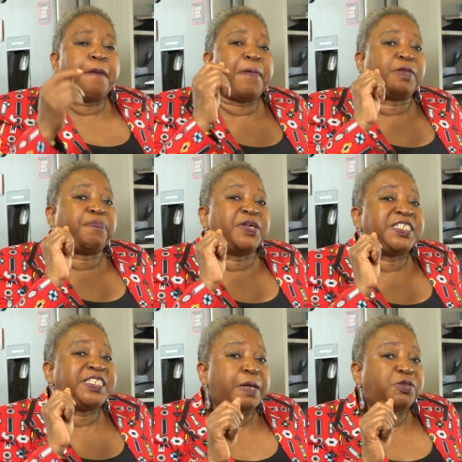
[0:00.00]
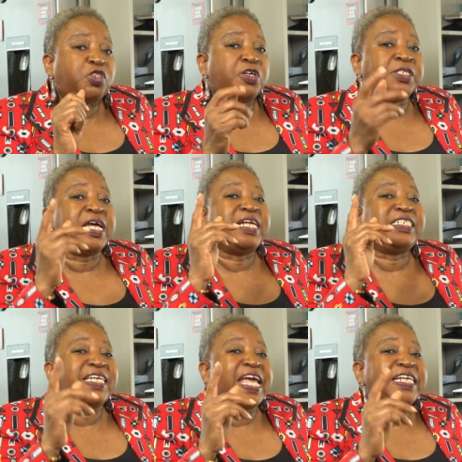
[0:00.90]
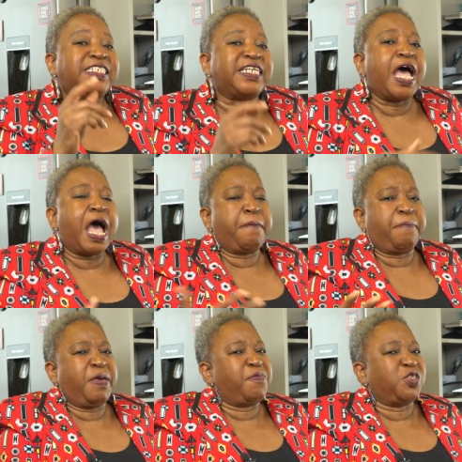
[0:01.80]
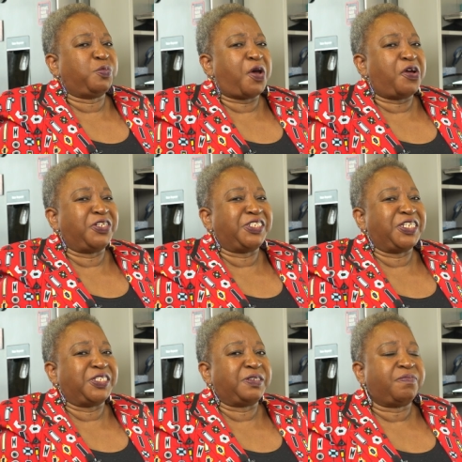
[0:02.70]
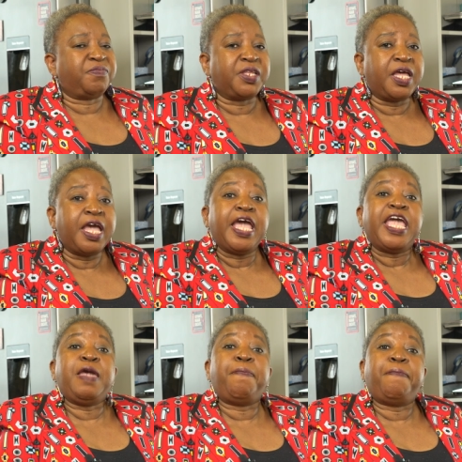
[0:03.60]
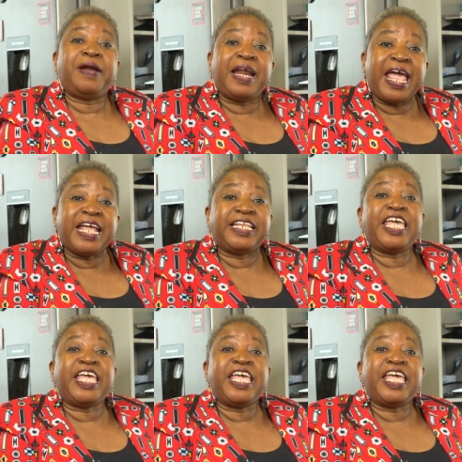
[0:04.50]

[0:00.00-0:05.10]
about perception, taste, and people's priorities. He played